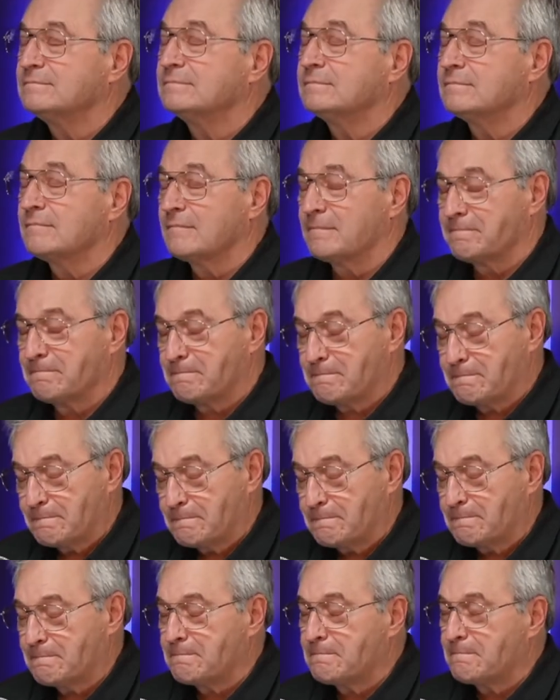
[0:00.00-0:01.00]
update
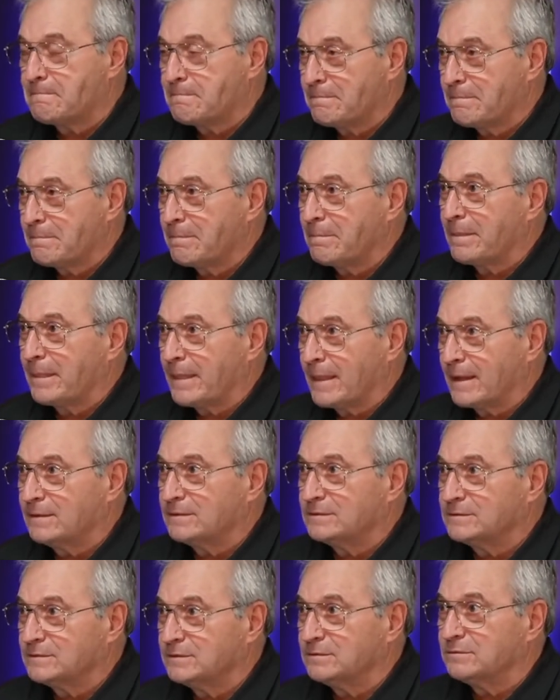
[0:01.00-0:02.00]
for the month of
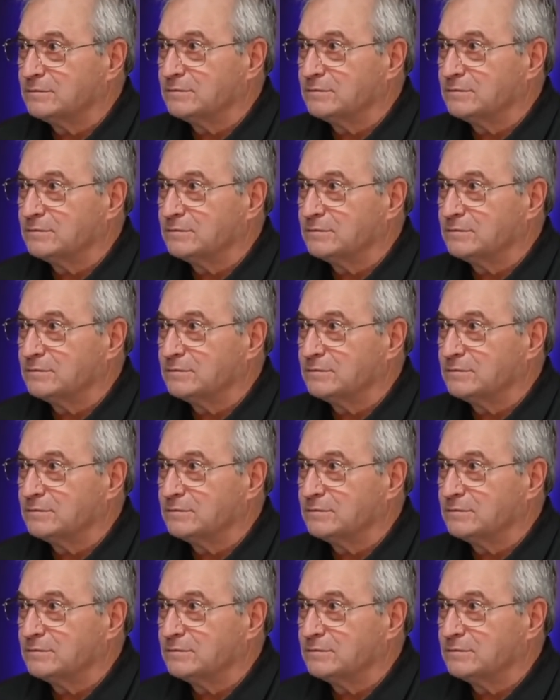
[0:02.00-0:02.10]
October